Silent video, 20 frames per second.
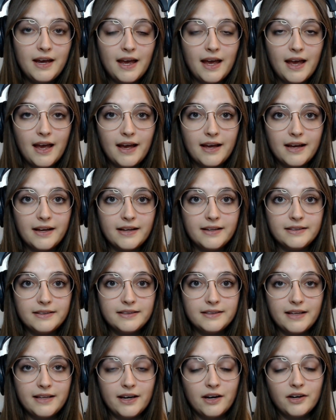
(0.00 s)
And
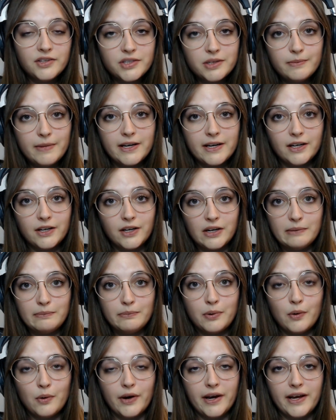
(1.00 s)
they also make a good
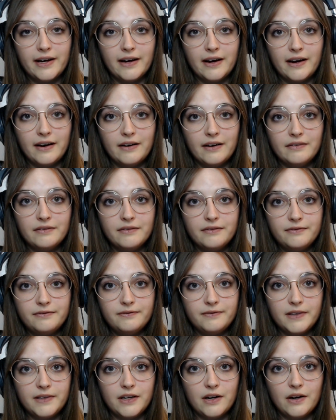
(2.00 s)
point of,
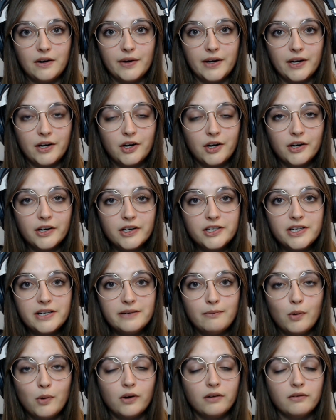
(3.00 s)
you know,
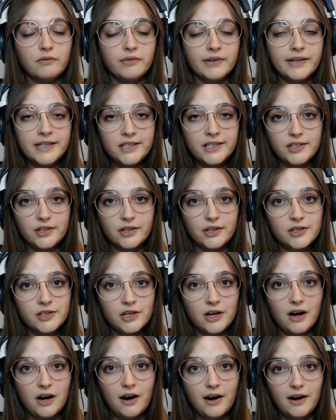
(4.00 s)
encouraging more research
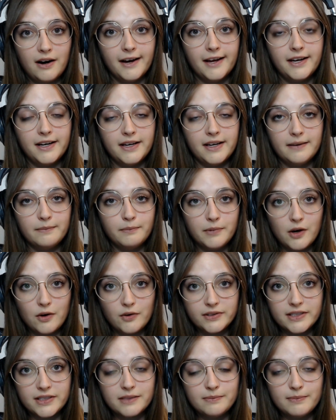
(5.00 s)
on
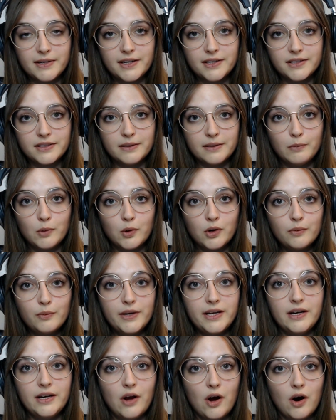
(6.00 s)
hypnosis, because the more
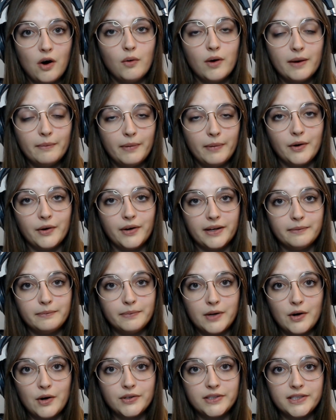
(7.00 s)
we know about
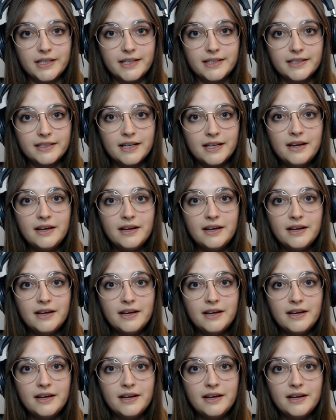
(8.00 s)
hypnosis,